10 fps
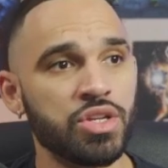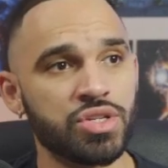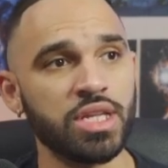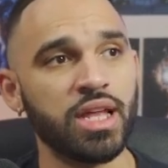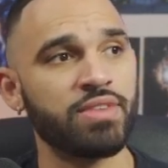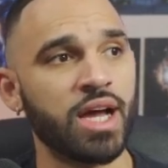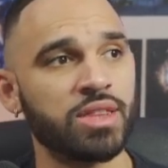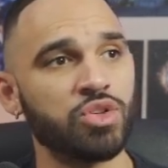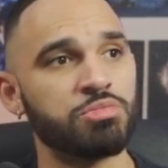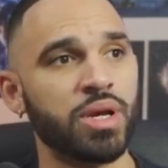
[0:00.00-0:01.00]
You see they've
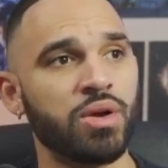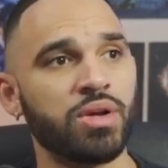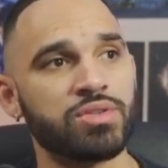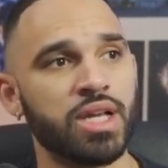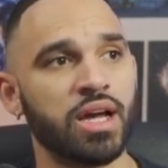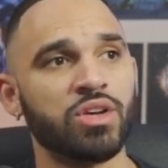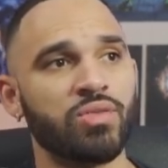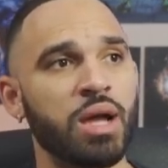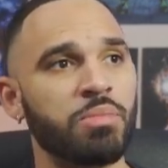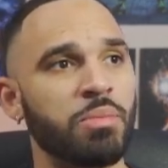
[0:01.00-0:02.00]
got those barriers down there,
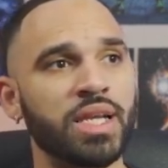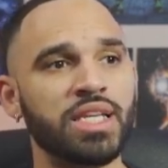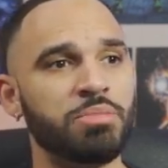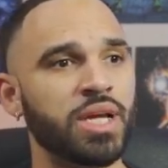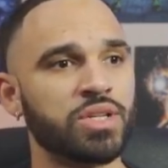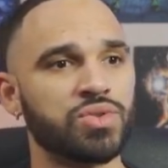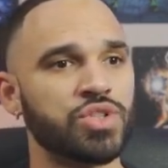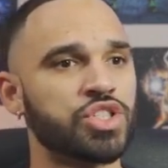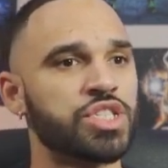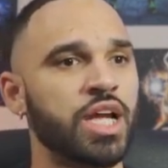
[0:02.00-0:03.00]
right? But my DPS are
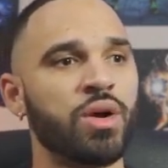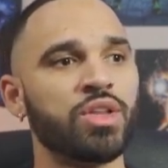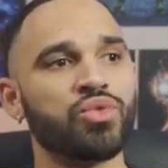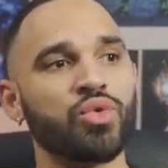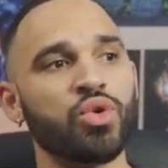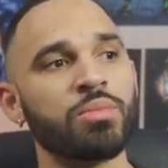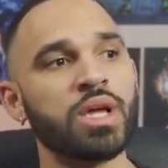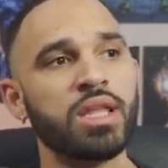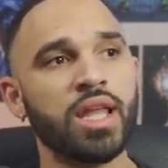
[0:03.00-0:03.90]
just tearing through them.